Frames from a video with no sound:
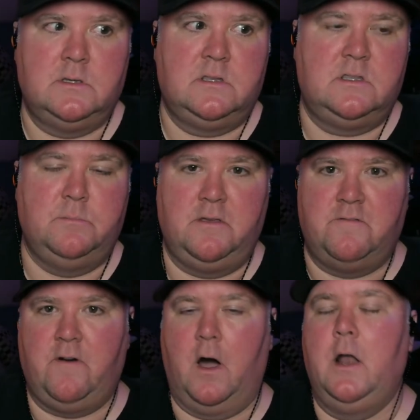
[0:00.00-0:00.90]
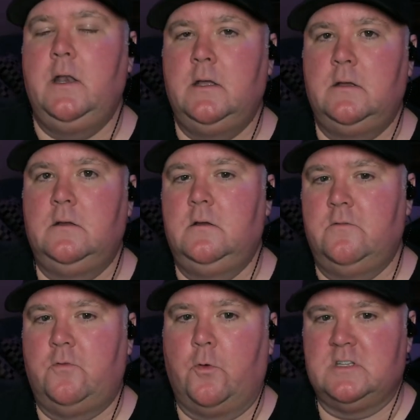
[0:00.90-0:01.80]
to be fun
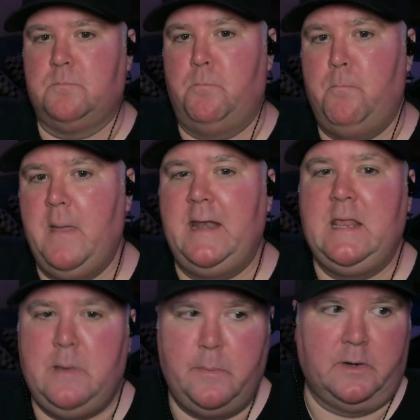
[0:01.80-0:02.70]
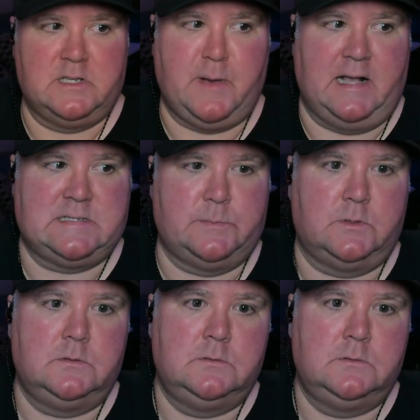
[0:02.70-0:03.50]
for as many people as possible.